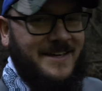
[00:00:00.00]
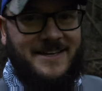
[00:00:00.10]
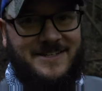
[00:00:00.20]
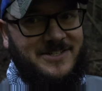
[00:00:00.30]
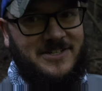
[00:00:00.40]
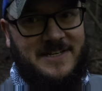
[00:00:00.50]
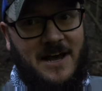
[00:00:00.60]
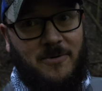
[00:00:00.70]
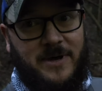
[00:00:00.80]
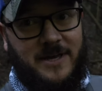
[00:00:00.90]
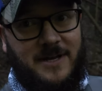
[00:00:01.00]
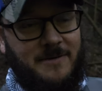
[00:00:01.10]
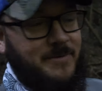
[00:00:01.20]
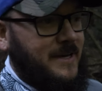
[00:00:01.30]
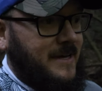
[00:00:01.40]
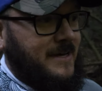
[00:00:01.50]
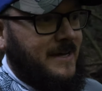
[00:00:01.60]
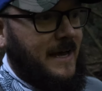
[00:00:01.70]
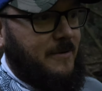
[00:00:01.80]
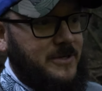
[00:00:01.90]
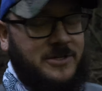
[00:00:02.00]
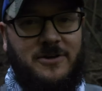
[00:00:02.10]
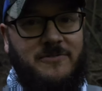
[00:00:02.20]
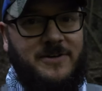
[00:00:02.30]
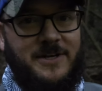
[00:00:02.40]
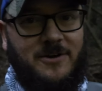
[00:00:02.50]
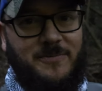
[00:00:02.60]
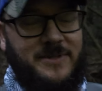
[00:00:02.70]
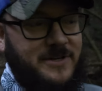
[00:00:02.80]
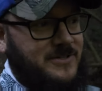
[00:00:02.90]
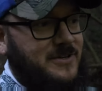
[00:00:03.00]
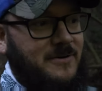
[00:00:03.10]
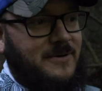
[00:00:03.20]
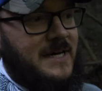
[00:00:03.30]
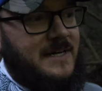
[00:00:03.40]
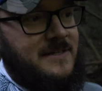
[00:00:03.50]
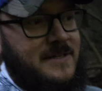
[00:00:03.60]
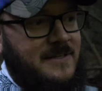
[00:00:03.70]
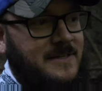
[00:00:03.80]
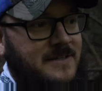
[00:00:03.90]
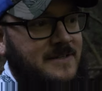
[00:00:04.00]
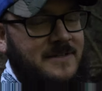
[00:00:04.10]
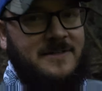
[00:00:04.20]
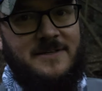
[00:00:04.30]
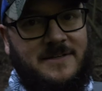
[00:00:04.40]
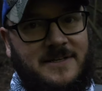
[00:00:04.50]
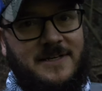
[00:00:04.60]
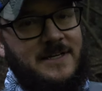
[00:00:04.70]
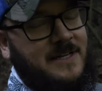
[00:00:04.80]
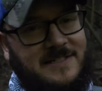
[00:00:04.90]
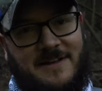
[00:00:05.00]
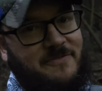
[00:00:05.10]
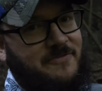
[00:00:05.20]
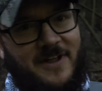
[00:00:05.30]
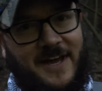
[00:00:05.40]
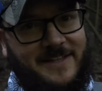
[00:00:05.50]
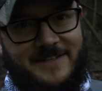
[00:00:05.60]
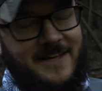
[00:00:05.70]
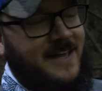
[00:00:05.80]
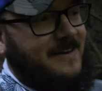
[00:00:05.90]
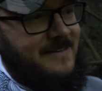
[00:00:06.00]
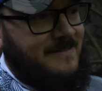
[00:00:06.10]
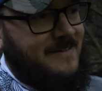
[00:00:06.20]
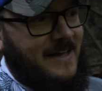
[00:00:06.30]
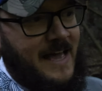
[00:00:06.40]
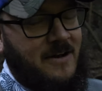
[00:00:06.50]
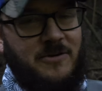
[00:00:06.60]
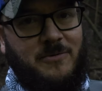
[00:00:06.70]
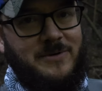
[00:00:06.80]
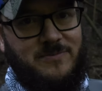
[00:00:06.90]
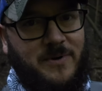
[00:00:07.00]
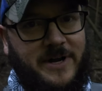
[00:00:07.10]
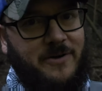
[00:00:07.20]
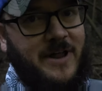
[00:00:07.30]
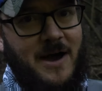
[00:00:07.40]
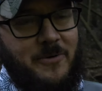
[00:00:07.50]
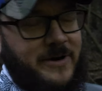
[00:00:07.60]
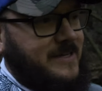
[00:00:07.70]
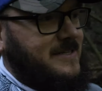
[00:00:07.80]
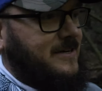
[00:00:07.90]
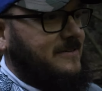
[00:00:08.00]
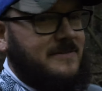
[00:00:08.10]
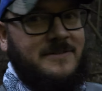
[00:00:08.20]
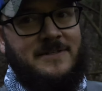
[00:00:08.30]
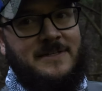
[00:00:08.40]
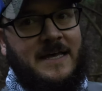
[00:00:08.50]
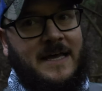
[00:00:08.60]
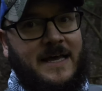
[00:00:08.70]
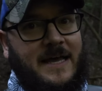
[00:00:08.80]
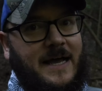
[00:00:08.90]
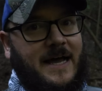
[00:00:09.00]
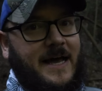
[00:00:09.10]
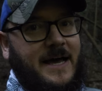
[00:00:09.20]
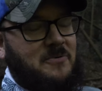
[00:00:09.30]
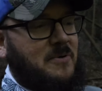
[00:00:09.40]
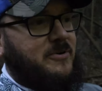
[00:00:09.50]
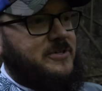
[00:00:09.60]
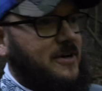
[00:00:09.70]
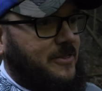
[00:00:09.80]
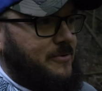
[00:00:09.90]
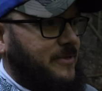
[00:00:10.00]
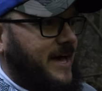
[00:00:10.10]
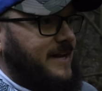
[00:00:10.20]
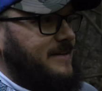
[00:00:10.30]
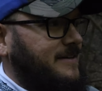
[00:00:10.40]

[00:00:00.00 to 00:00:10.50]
He's just now waking up. I would show you a video, but there's no, uh, he doesn't have the fly on the tent, and I don't know what he's wearing or not wearing, so I don't want to put you all through that.